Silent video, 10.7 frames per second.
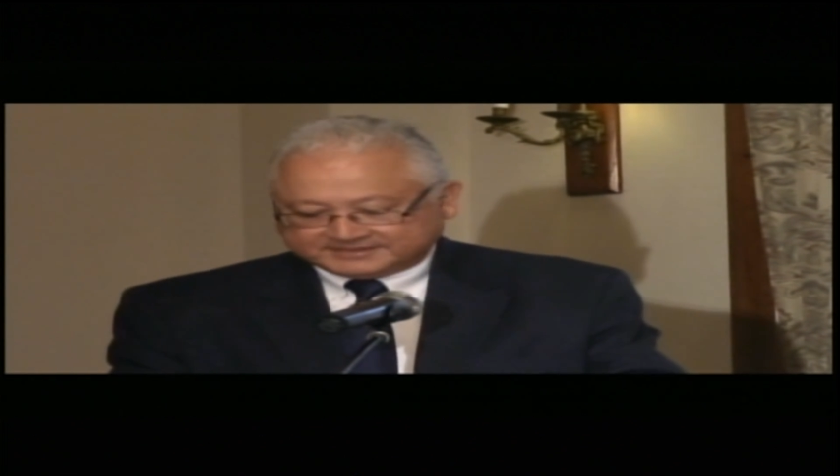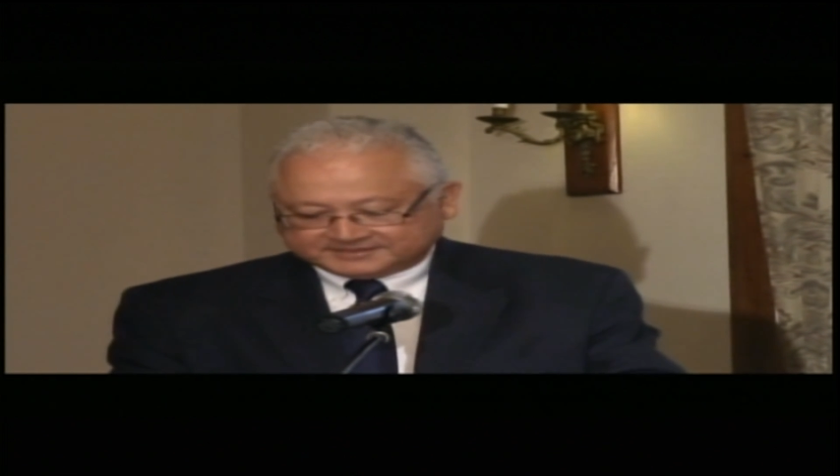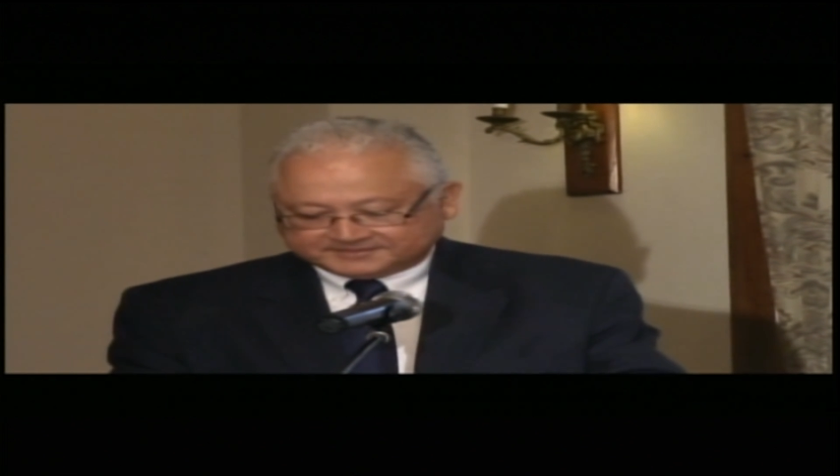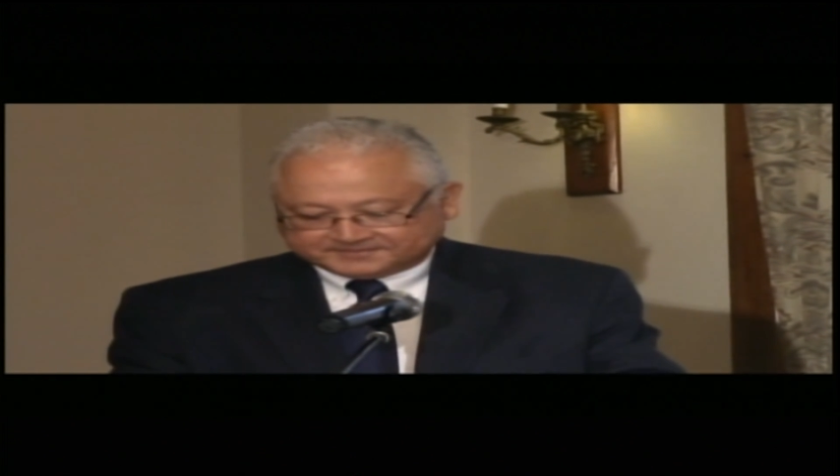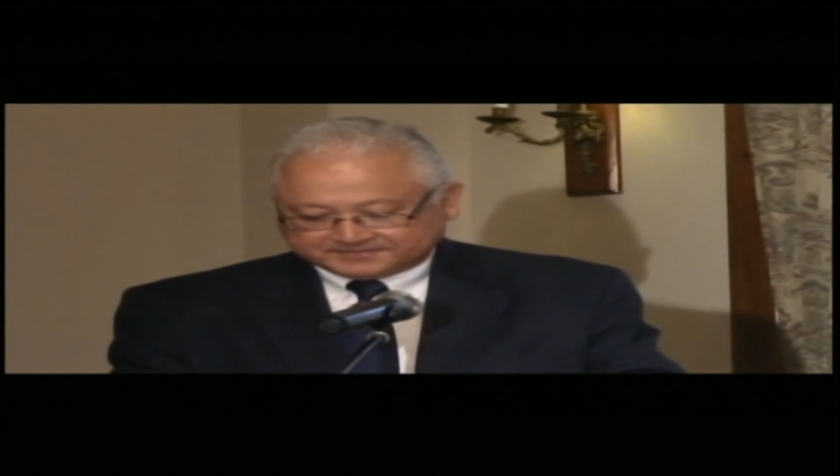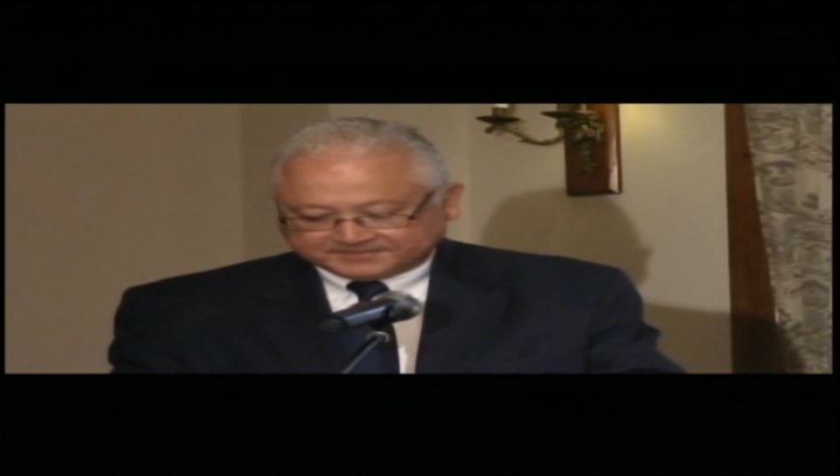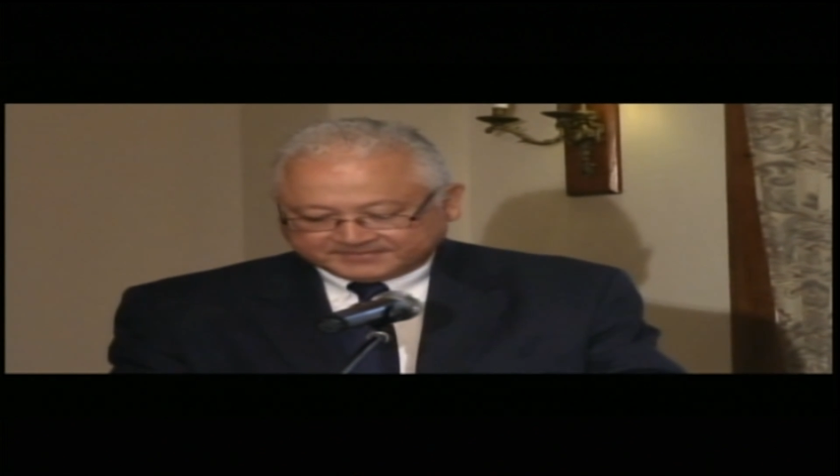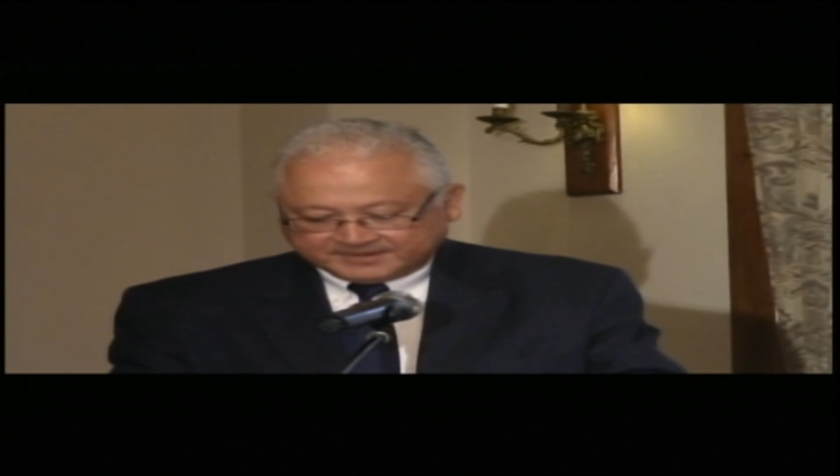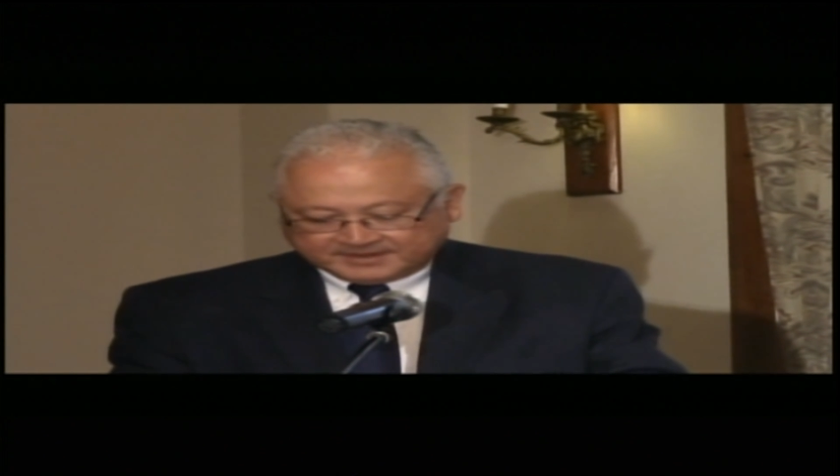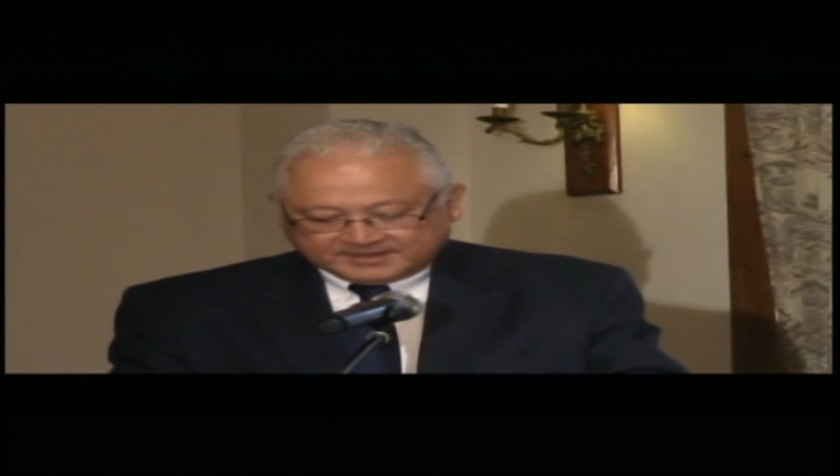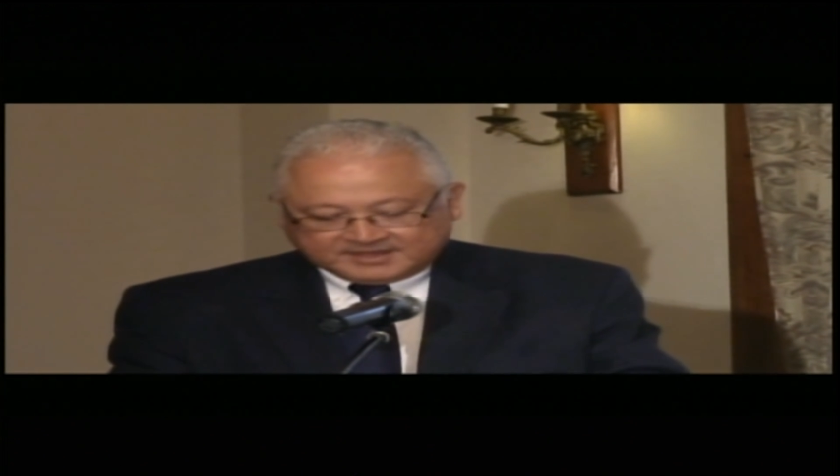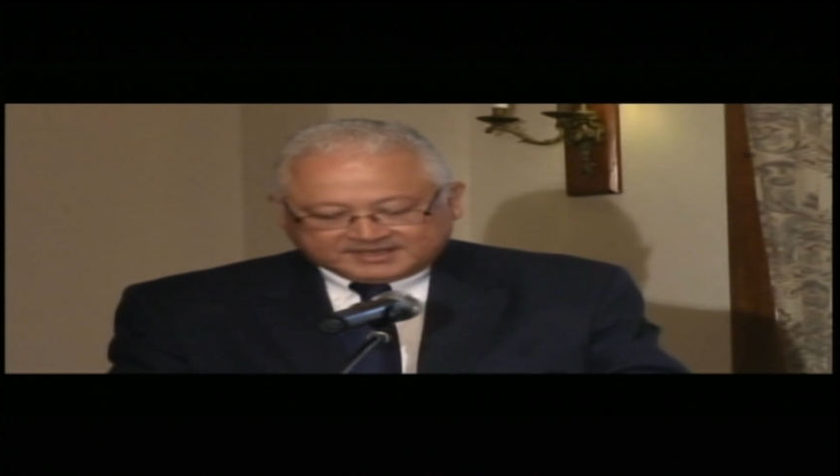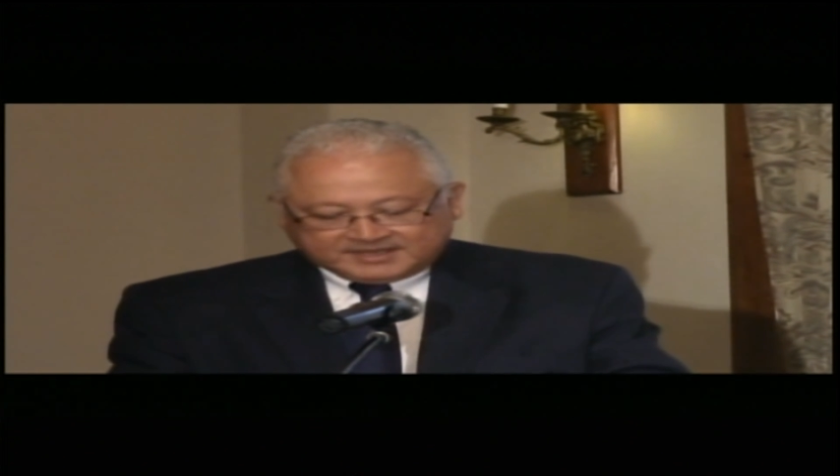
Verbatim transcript: but only under